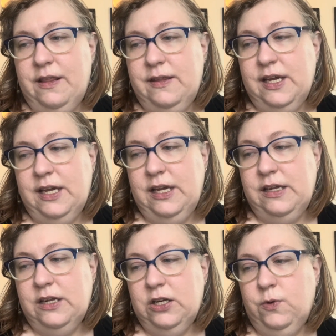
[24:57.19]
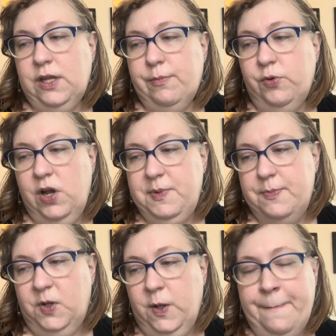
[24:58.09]
They, you know, they employ
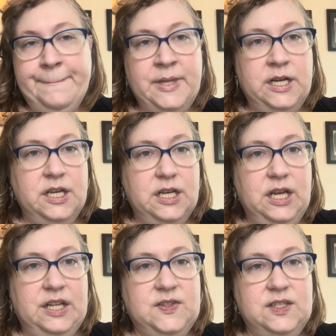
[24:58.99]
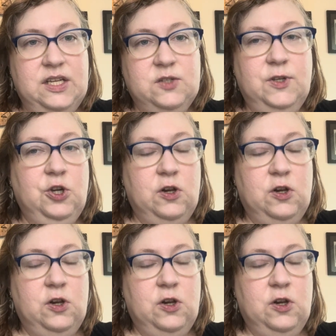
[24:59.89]
people. it's a really good